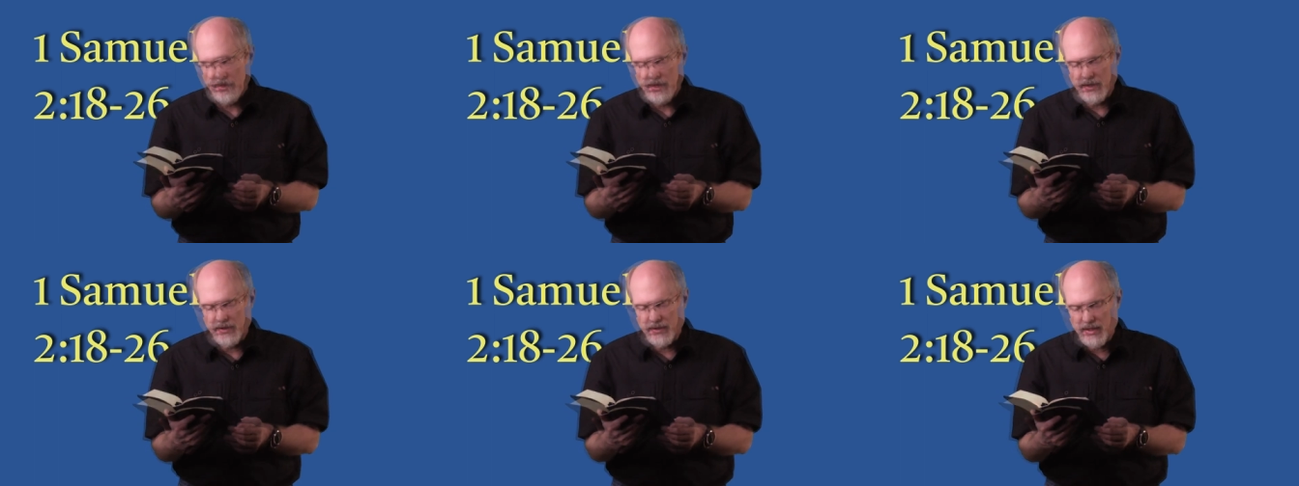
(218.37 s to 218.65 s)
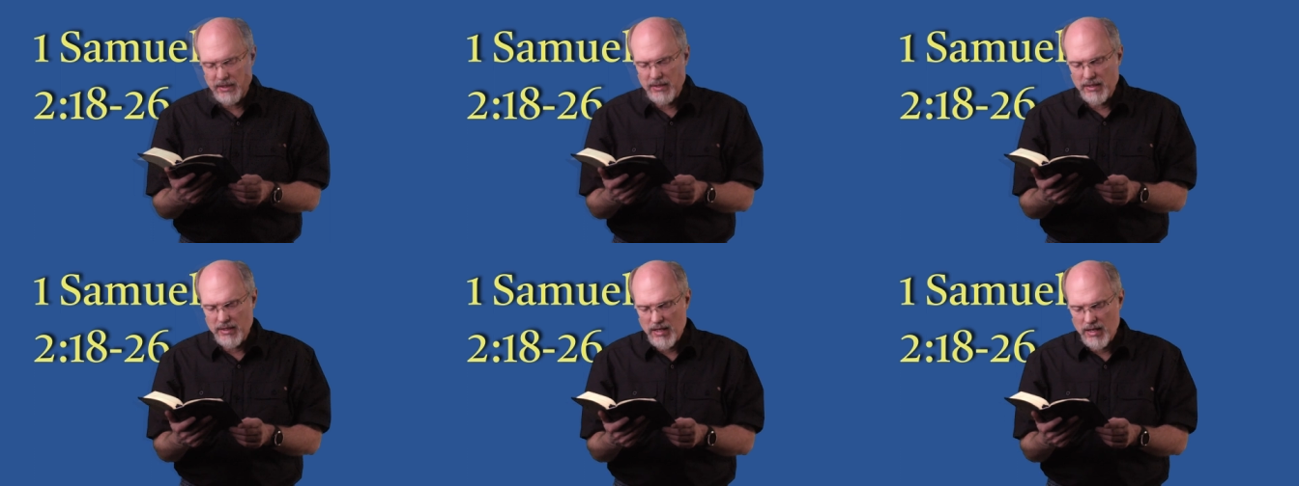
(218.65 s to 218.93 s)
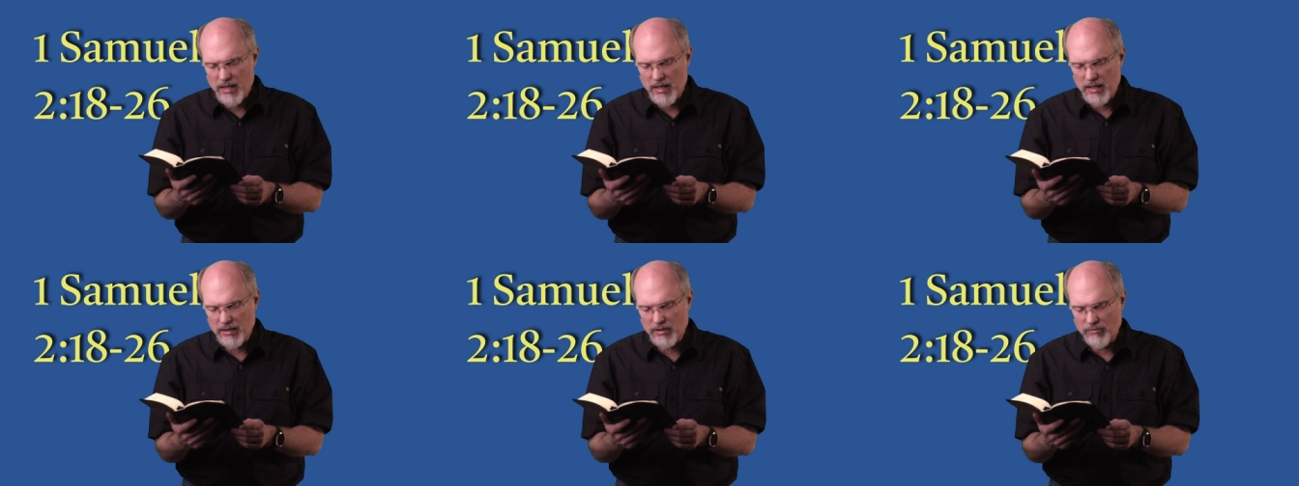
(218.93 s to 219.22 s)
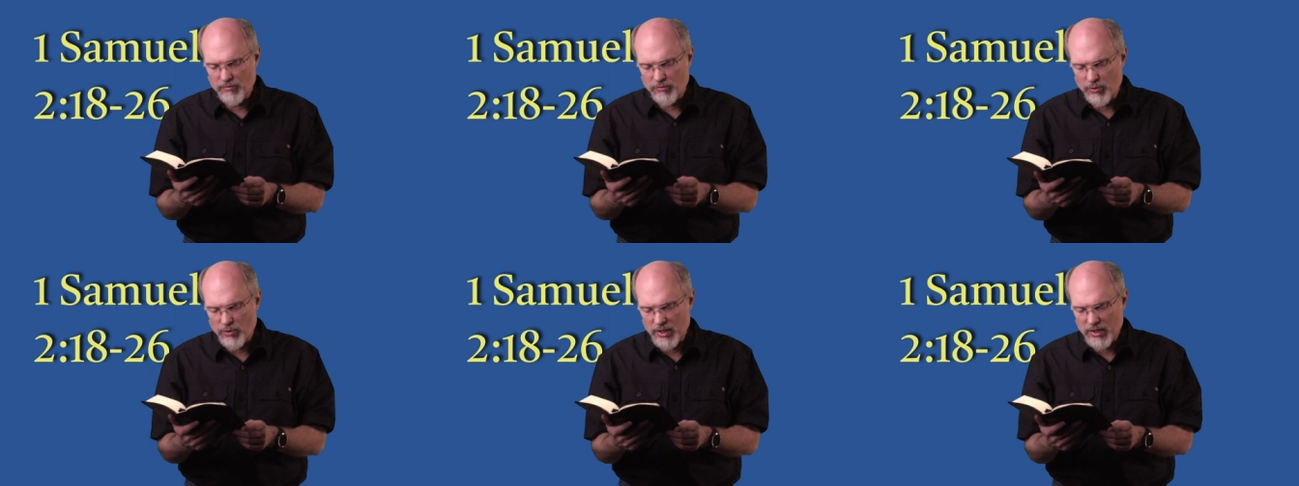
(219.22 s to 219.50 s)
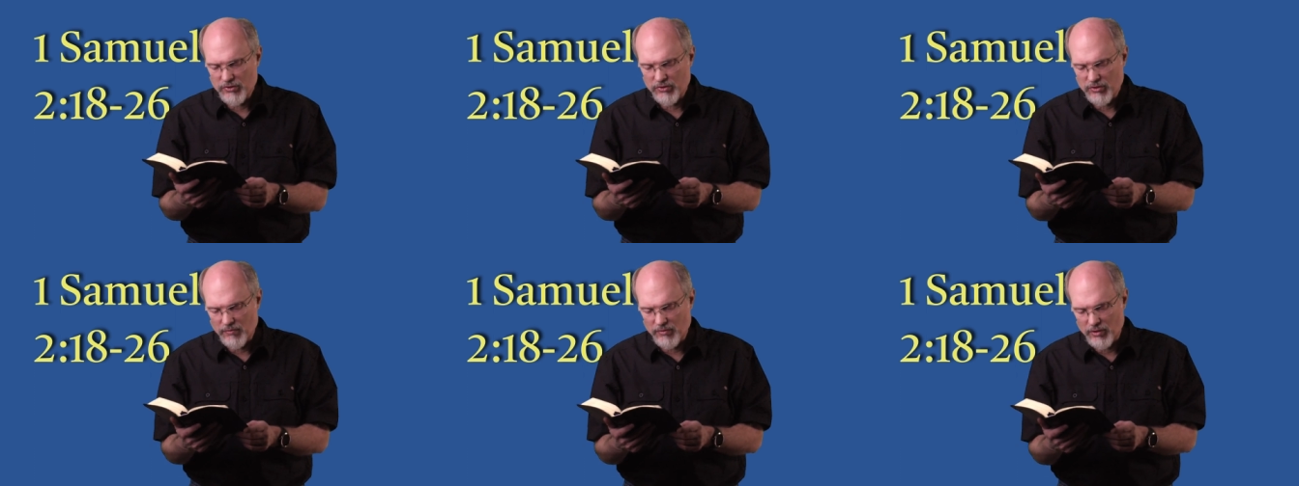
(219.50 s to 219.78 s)
They didn't heed the
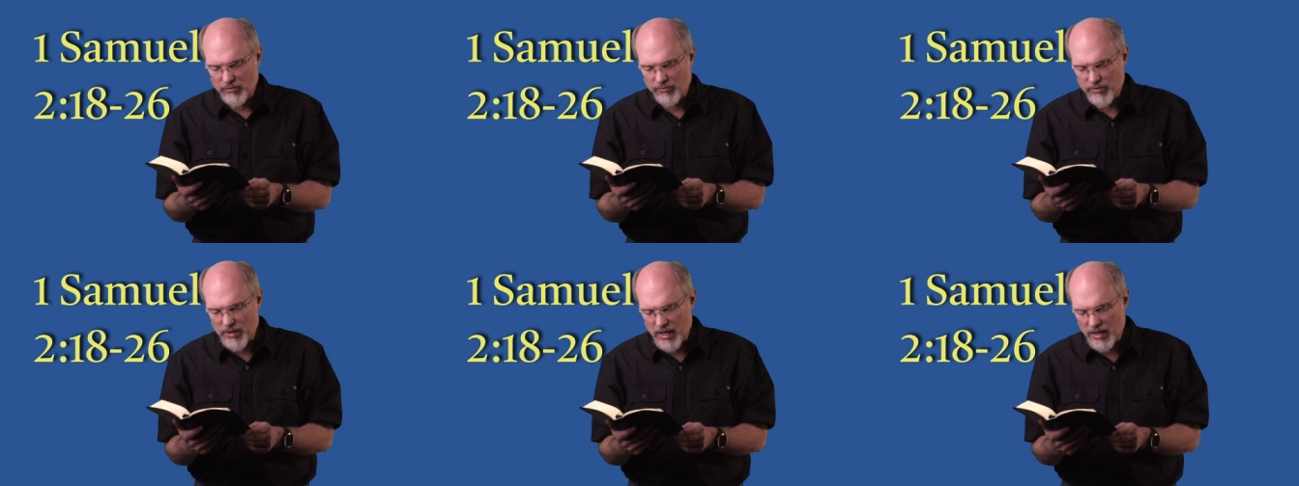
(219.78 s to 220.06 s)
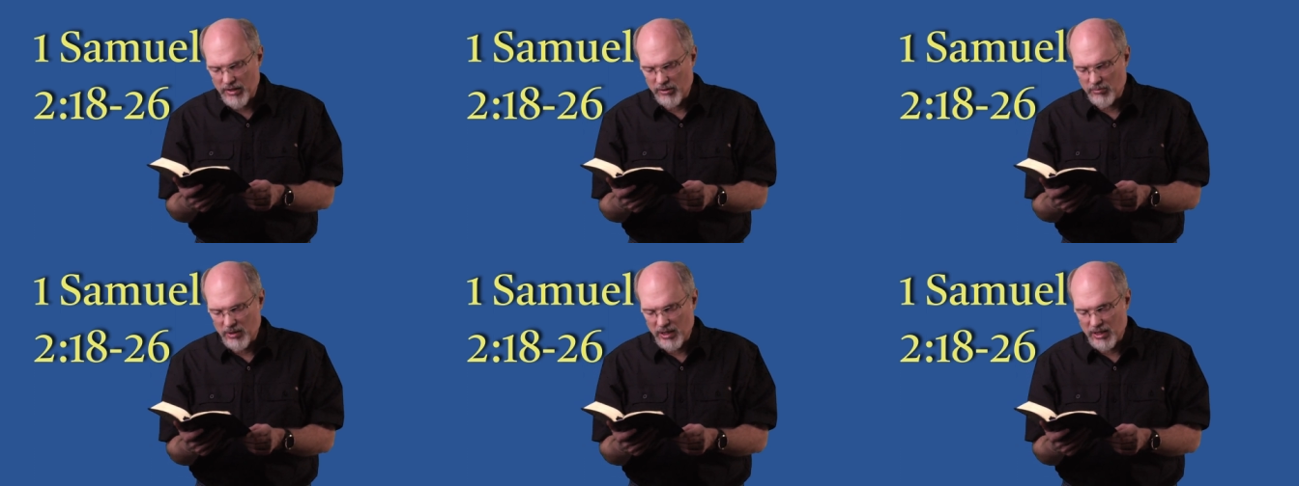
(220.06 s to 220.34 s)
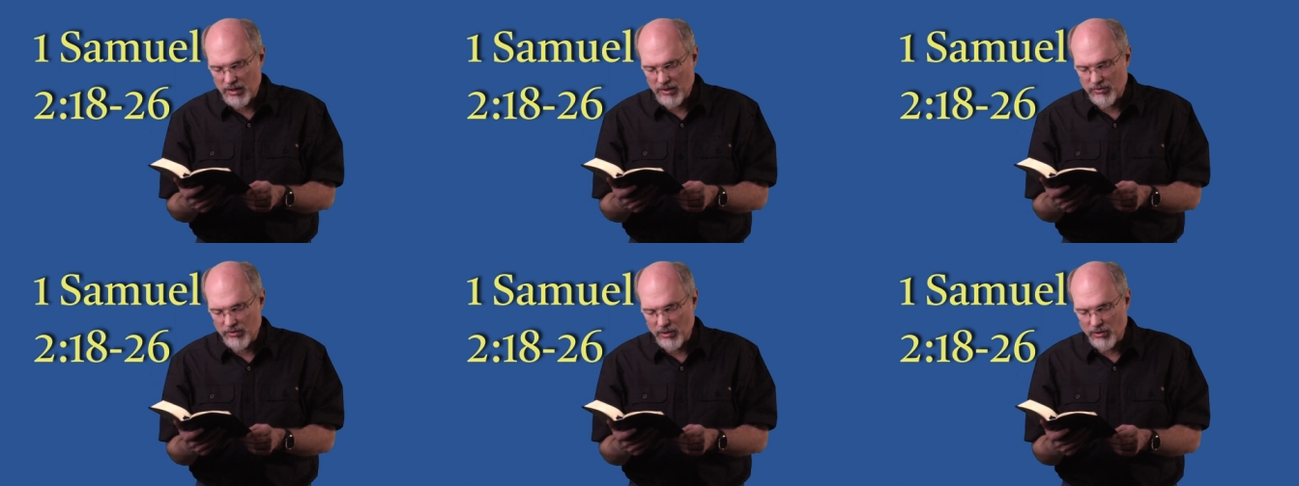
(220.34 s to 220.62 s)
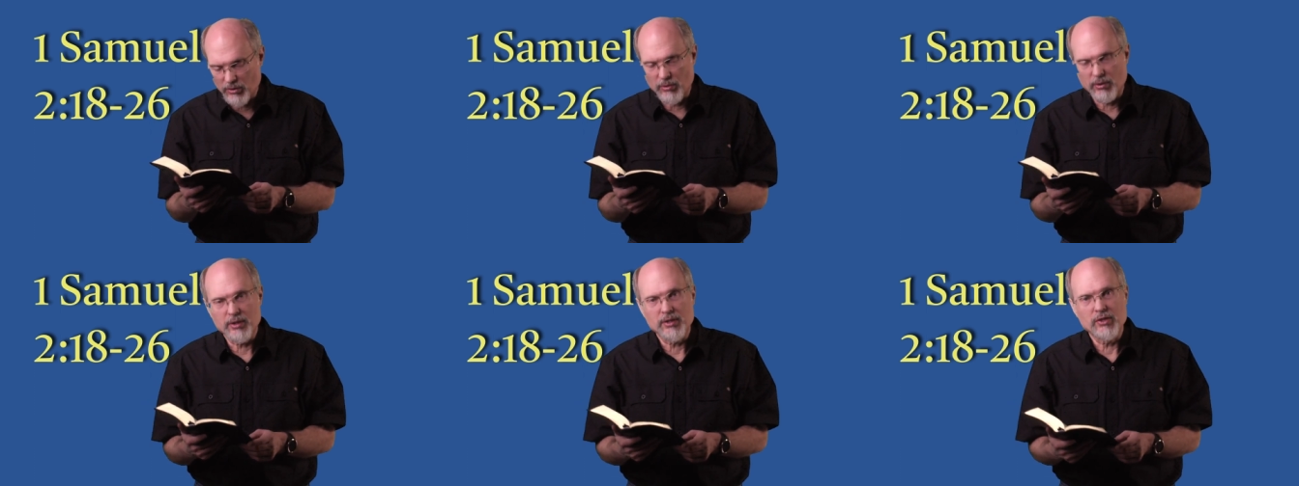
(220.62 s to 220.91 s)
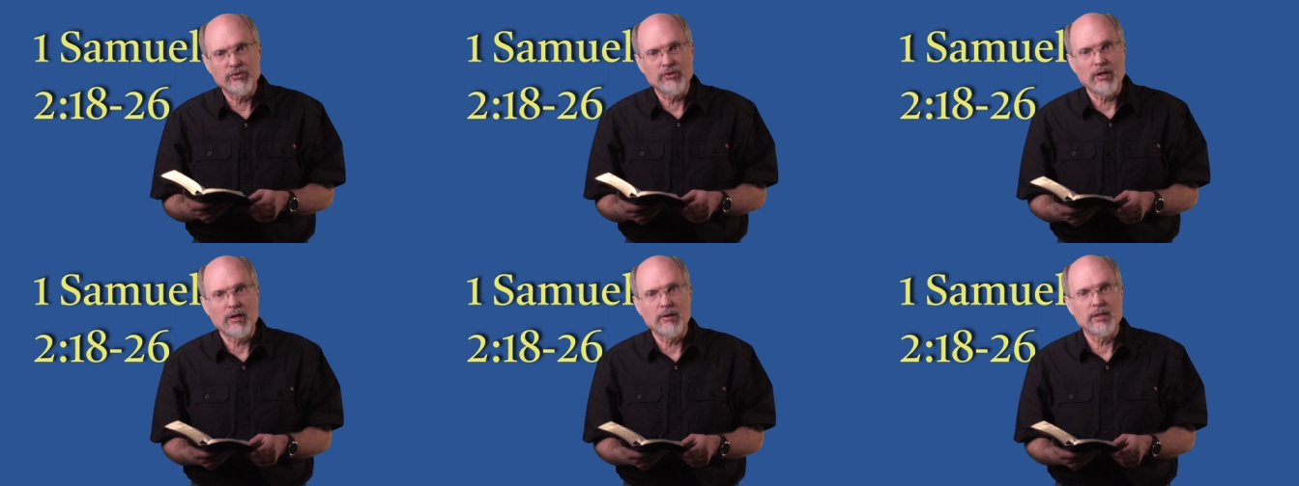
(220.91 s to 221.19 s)
voice of their father because the Lord
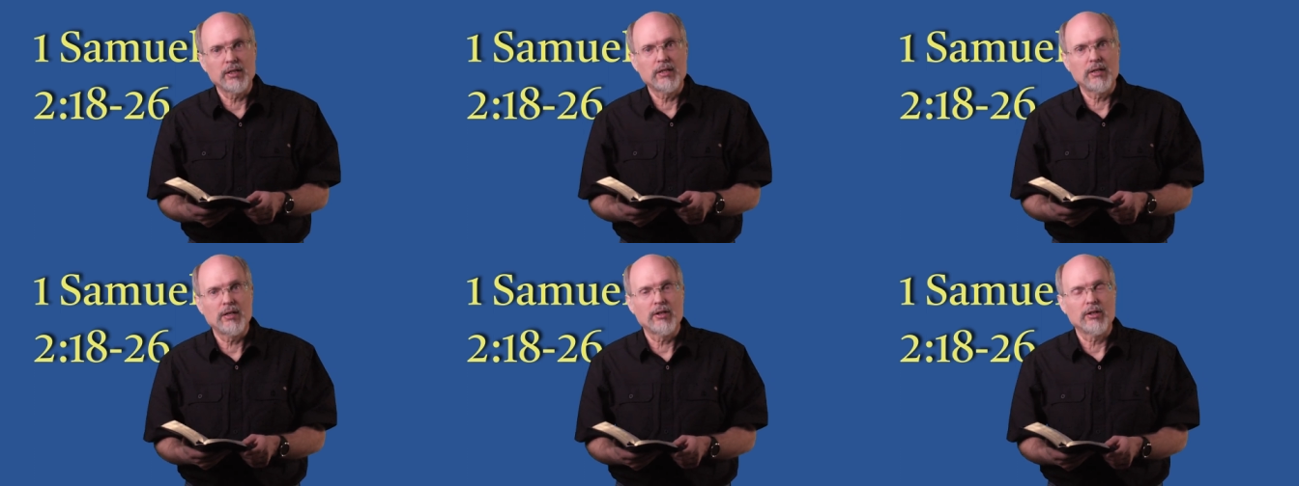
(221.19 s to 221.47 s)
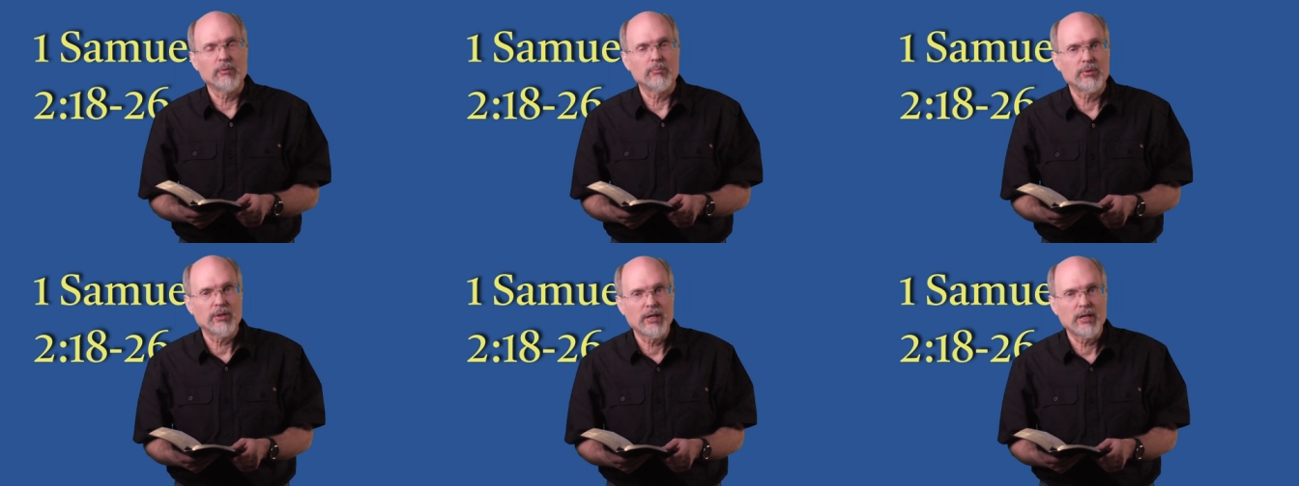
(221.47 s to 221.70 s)
desired to kill them.